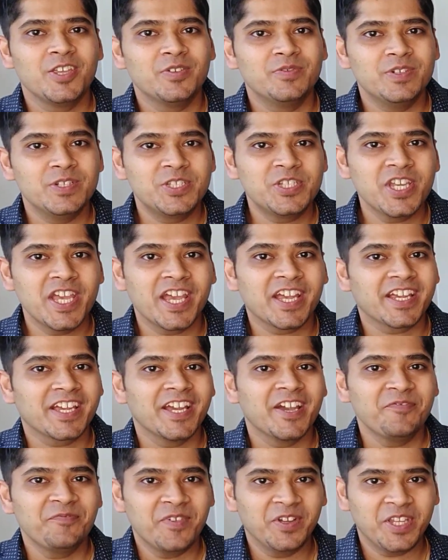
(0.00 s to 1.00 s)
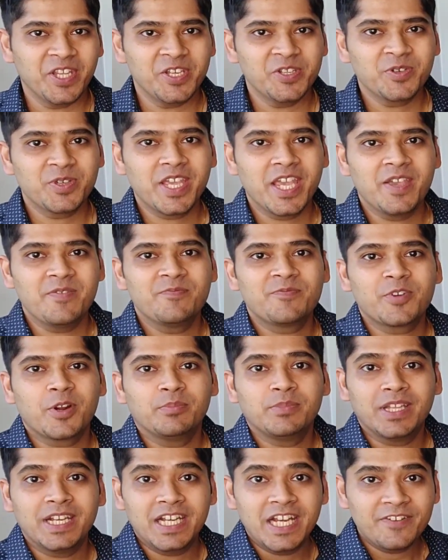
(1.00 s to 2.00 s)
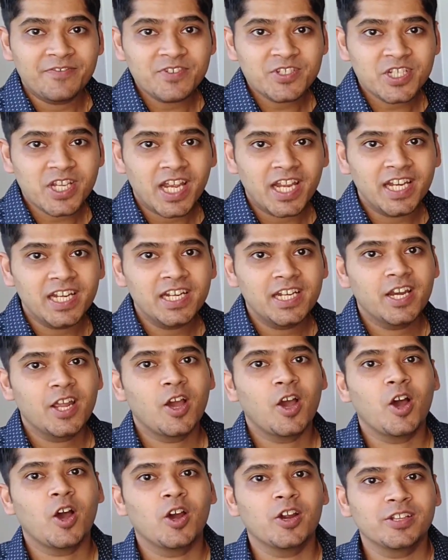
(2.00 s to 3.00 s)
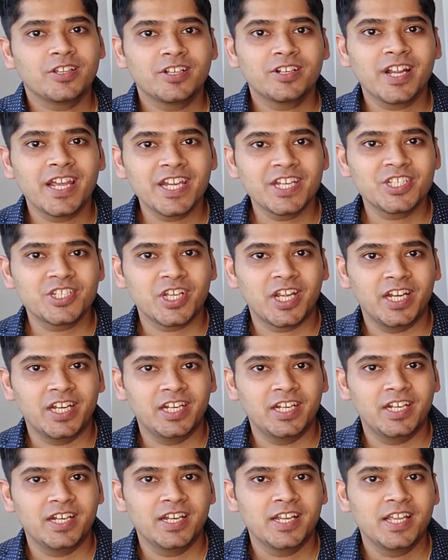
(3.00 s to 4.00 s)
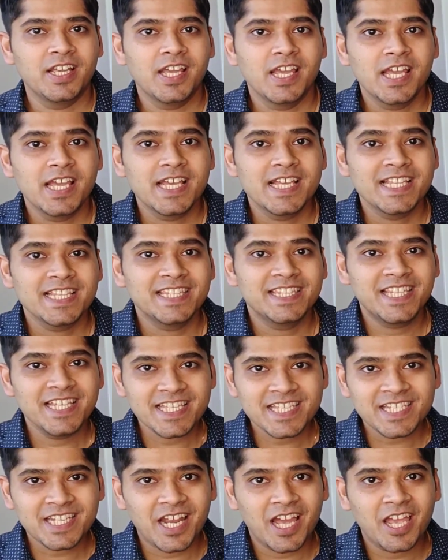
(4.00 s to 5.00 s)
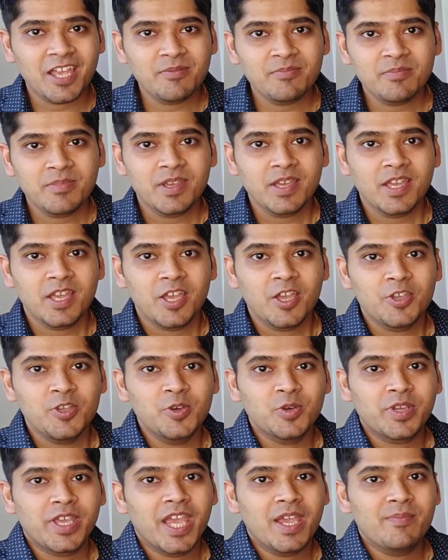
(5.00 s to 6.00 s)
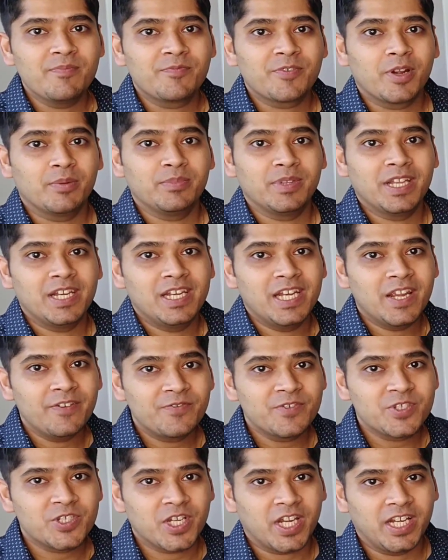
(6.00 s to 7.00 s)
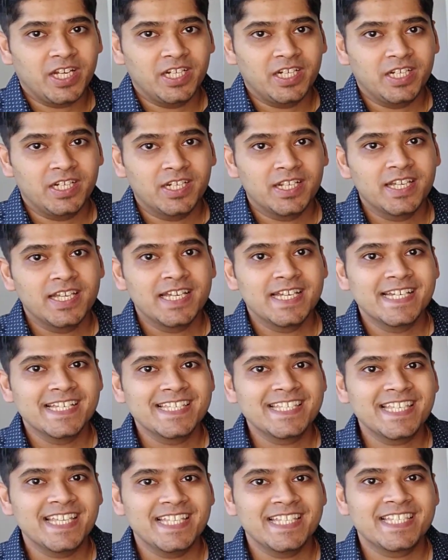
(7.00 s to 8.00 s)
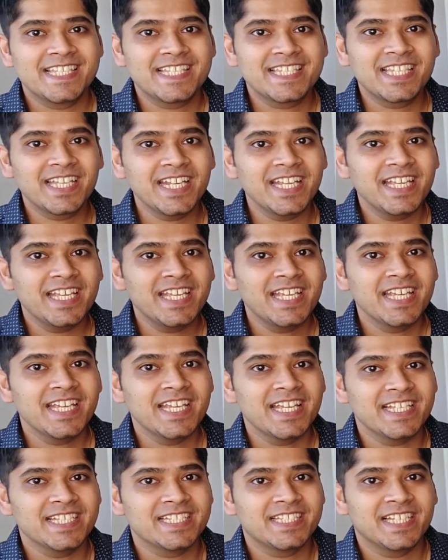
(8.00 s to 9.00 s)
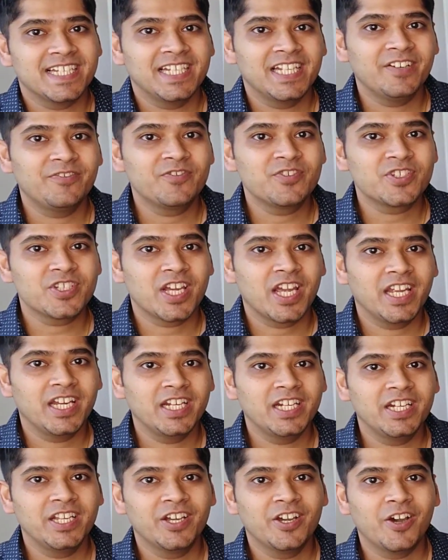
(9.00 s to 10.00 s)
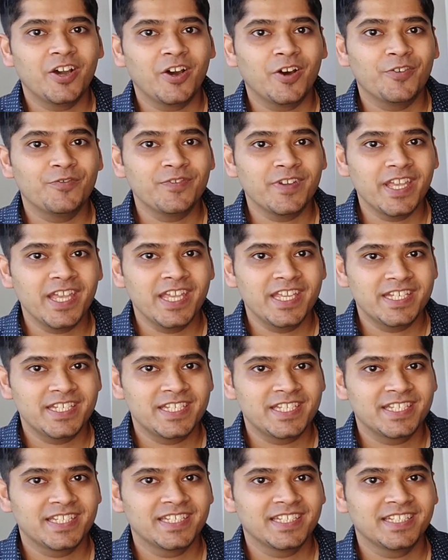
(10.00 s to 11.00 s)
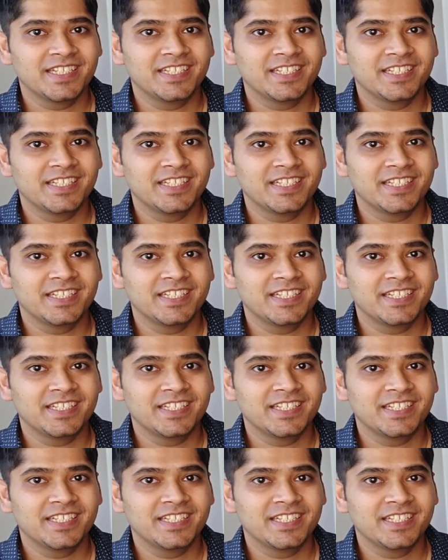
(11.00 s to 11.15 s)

you will check whether you came from the left child or the right child. This time you came from the left child, since 3 is the left child of 8.